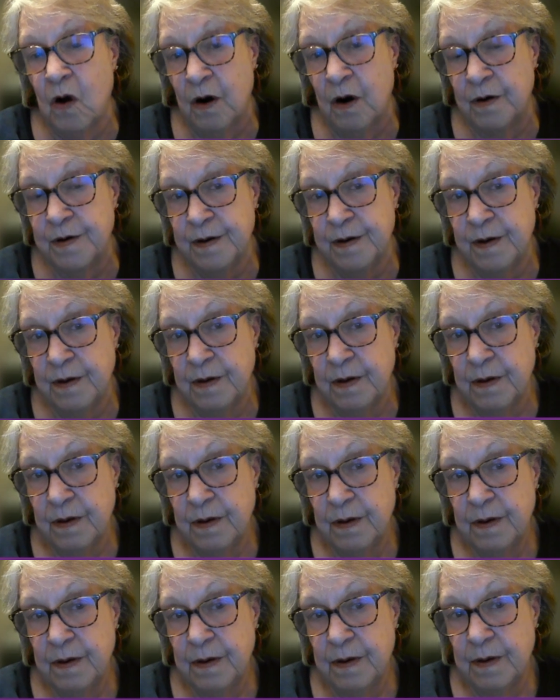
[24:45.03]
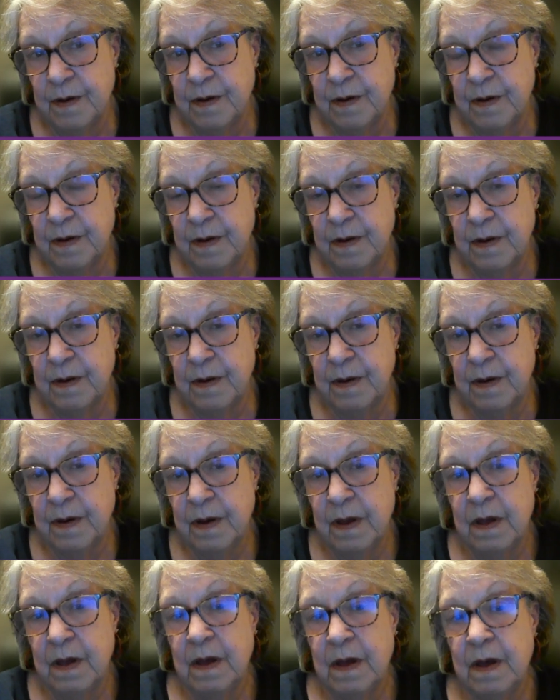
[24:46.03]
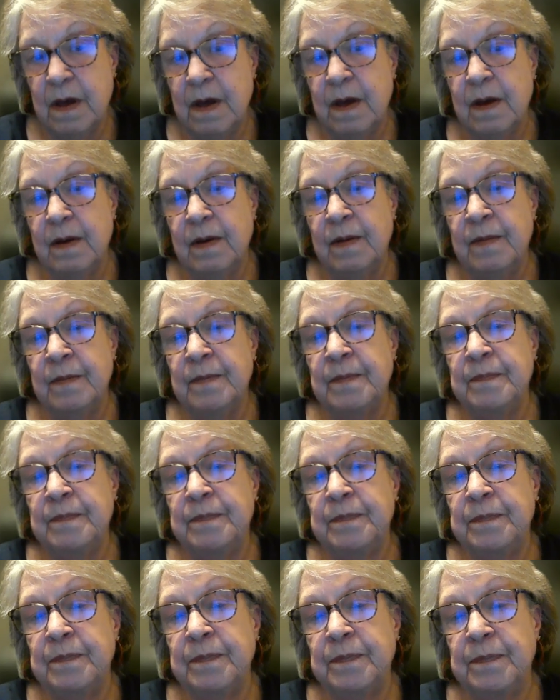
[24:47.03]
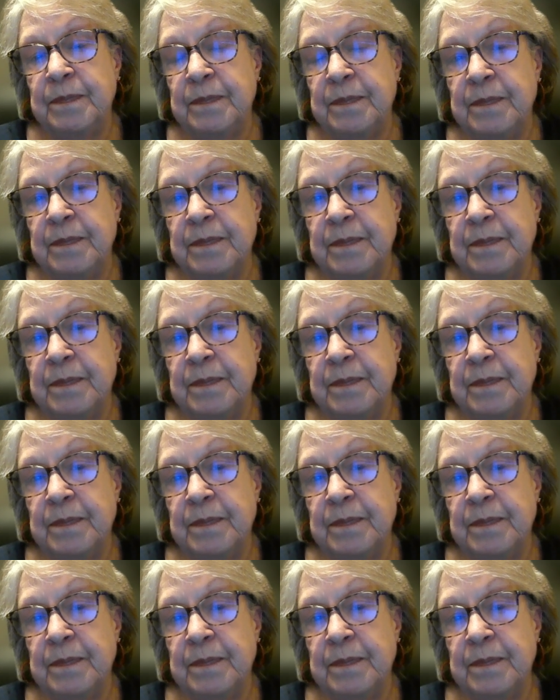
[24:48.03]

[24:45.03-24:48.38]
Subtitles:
No one is speaking in this clip.